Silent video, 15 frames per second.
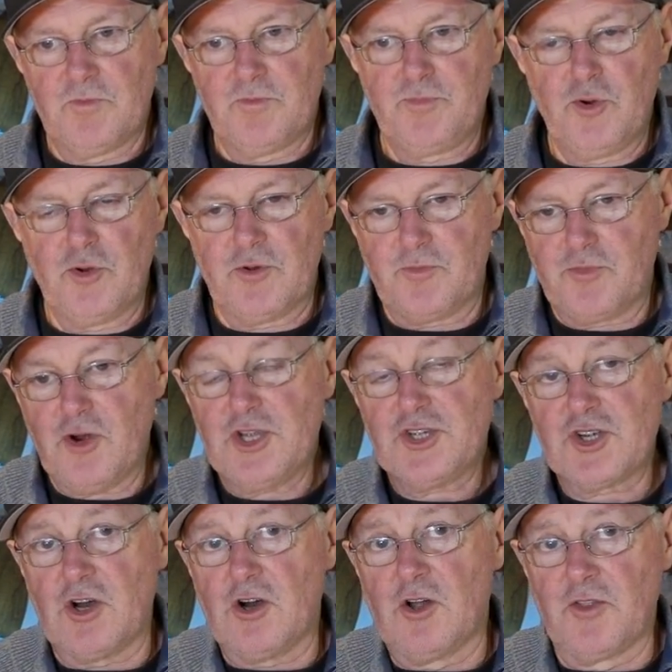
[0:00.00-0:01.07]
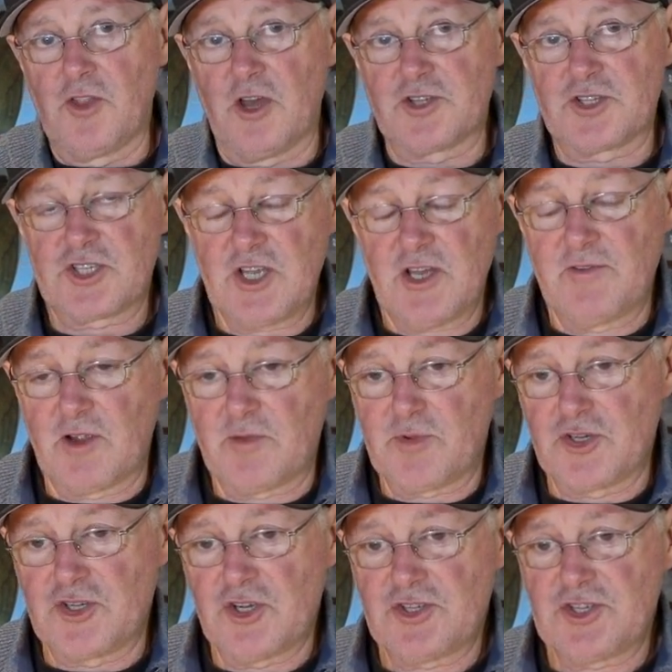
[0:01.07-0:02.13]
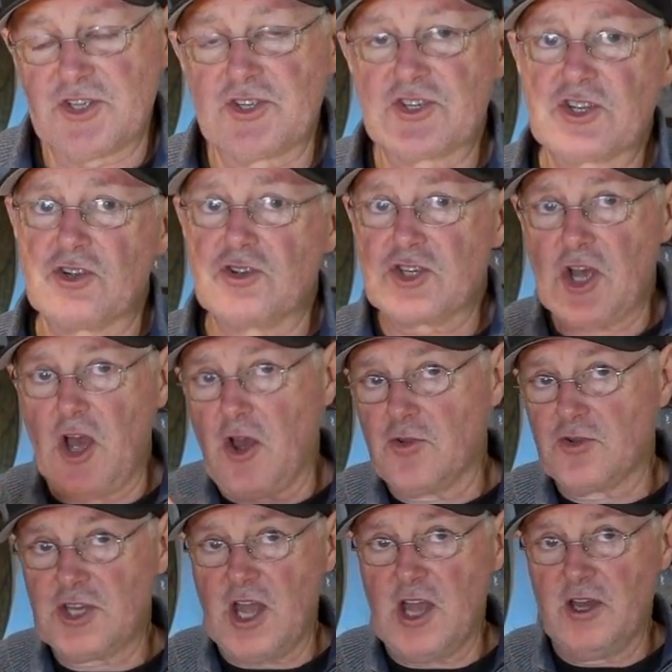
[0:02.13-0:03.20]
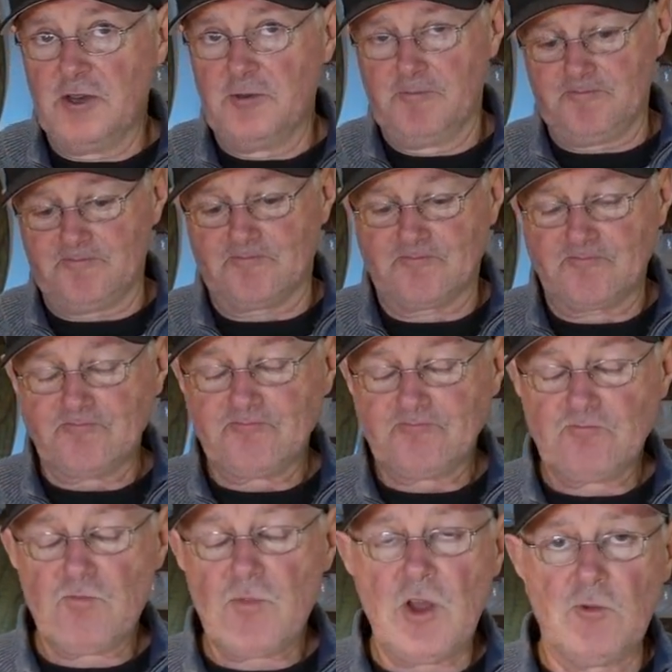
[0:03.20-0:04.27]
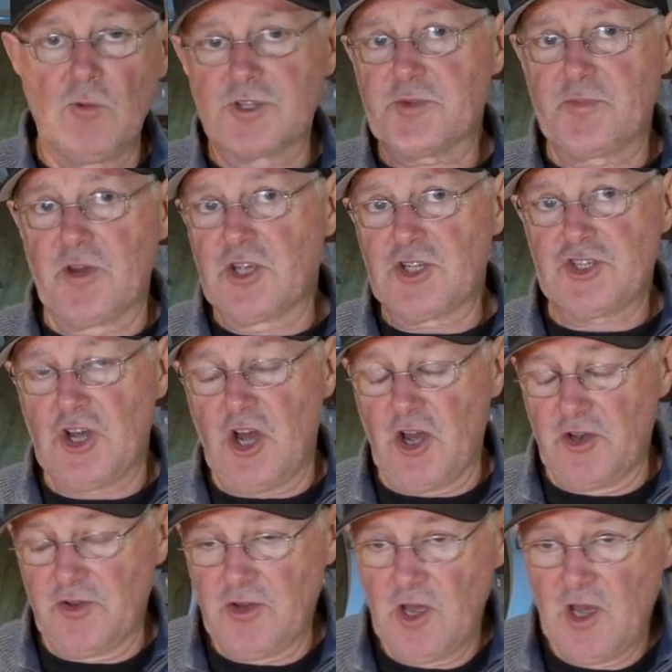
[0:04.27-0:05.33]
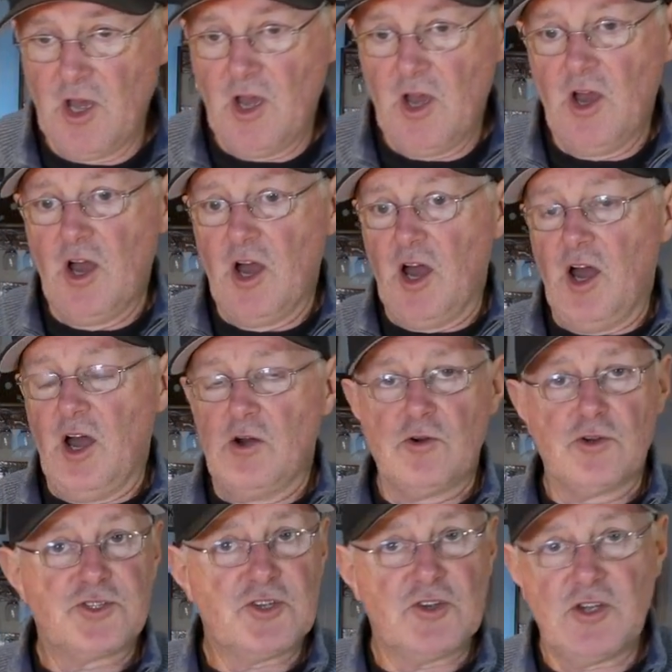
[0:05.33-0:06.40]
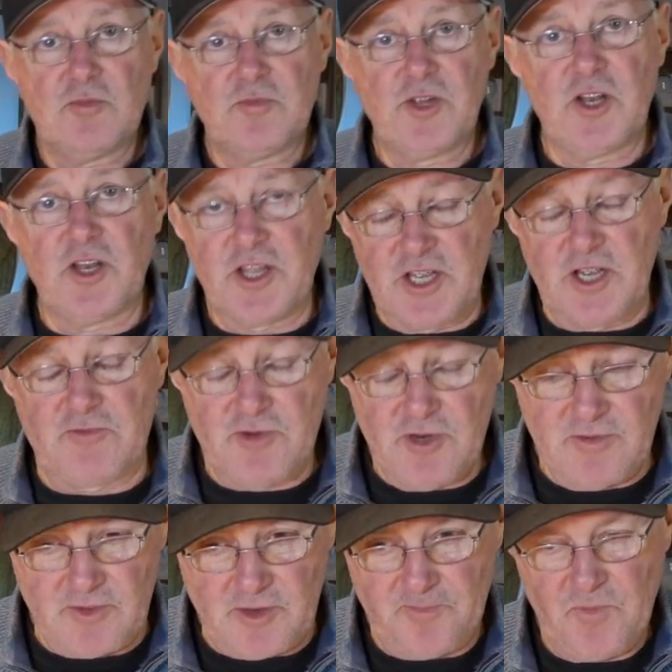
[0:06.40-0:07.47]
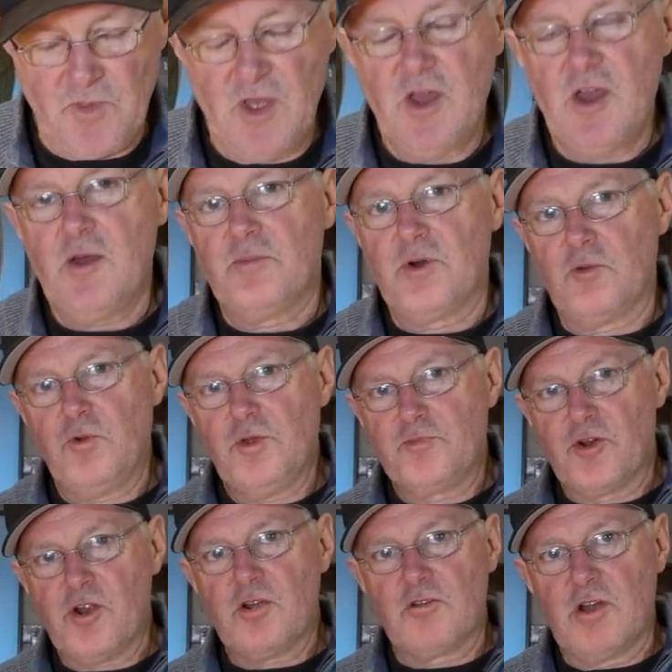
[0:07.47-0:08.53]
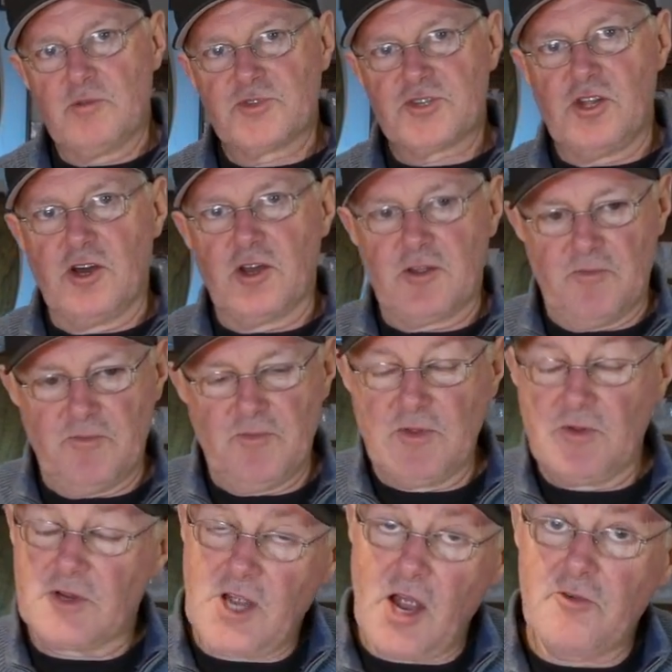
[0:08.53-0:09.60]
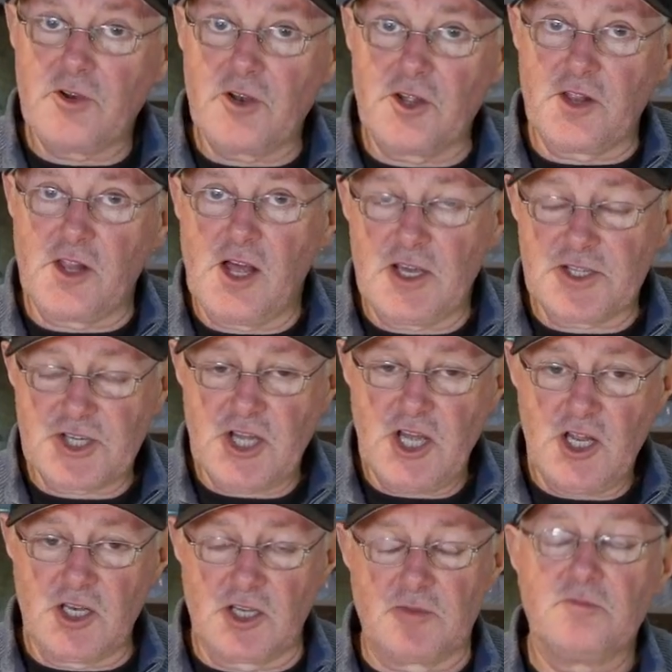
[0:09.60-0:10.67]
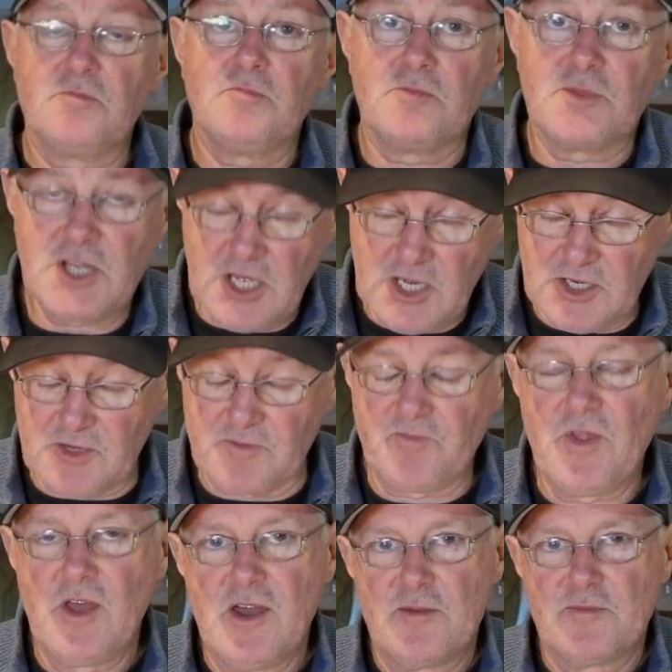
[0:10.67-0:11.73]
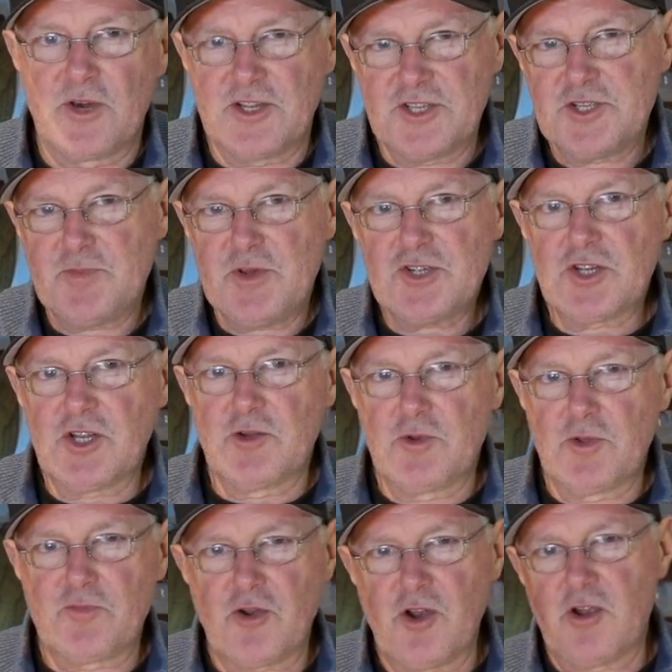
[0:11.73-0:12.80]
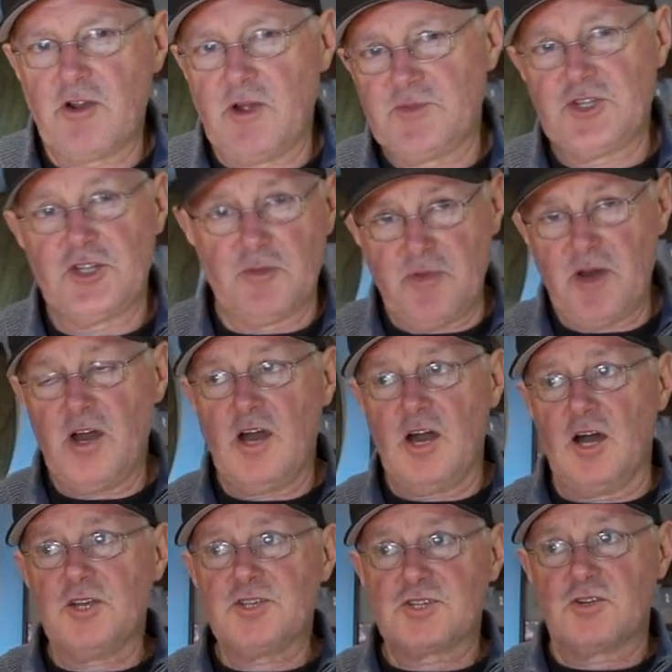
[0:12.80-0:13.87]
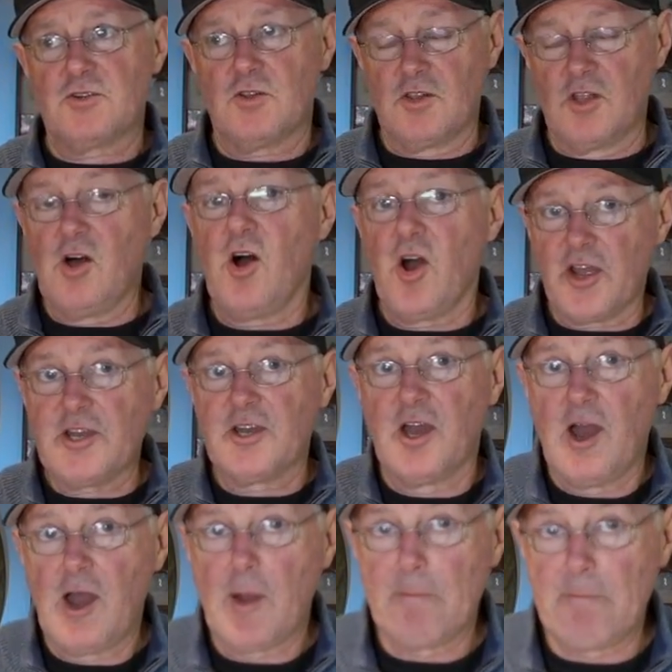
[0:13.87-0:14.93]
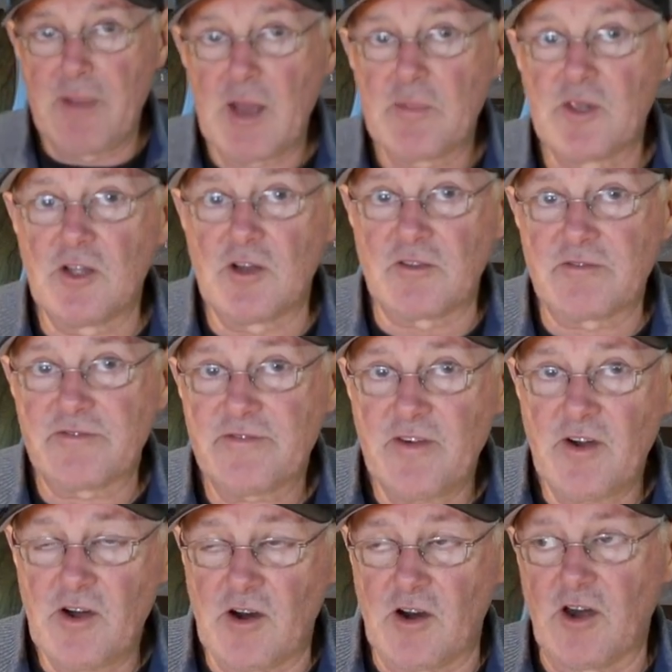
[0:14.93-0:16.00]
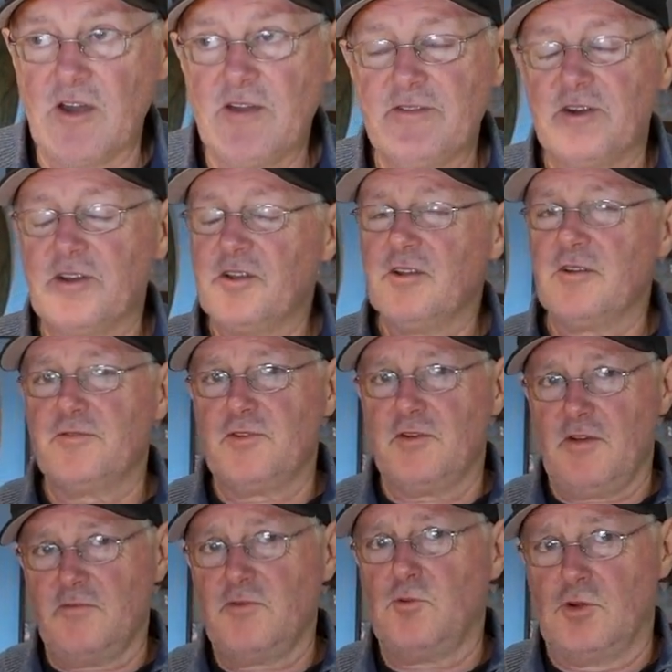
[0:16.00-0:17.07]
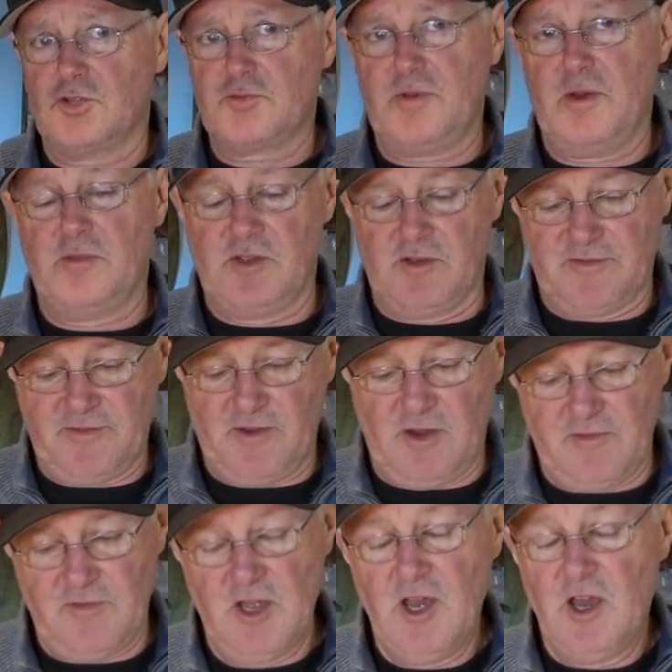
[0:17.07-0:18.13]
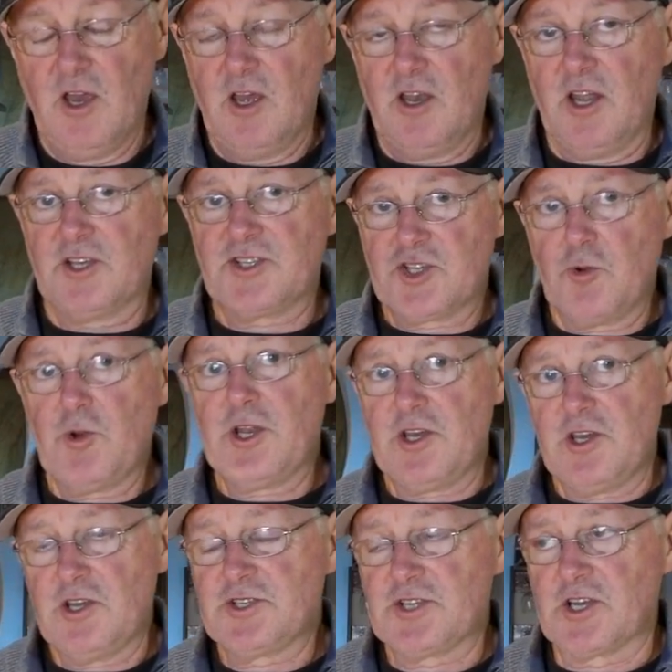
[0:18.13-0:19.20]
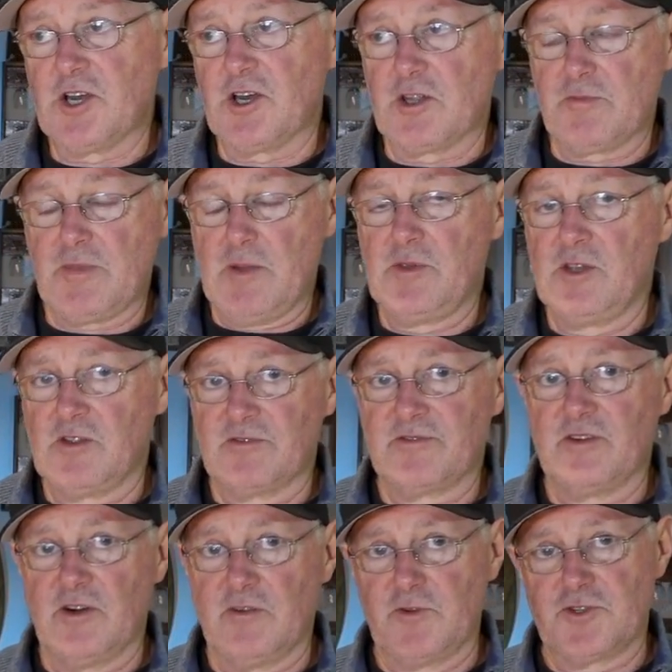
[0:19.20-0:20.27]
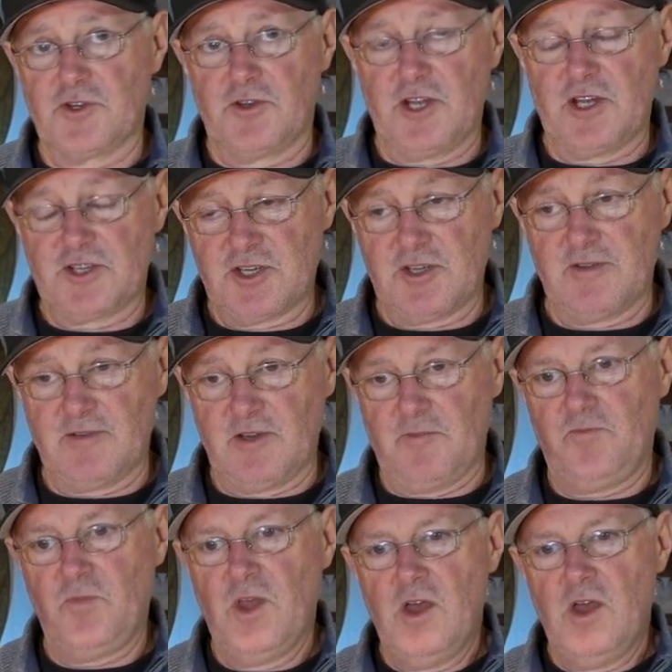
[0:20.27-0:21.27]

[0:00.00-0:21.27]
put pressure on those TV producers to tone down what's being shown or to completely get rid of it. But with programs like currently The Last Kingdom, but especially with programs in the past like Babylon 5, I don't know if you ever watched Babylon 5. Now, it's 20 years ago that Babylon 5 was on our TV.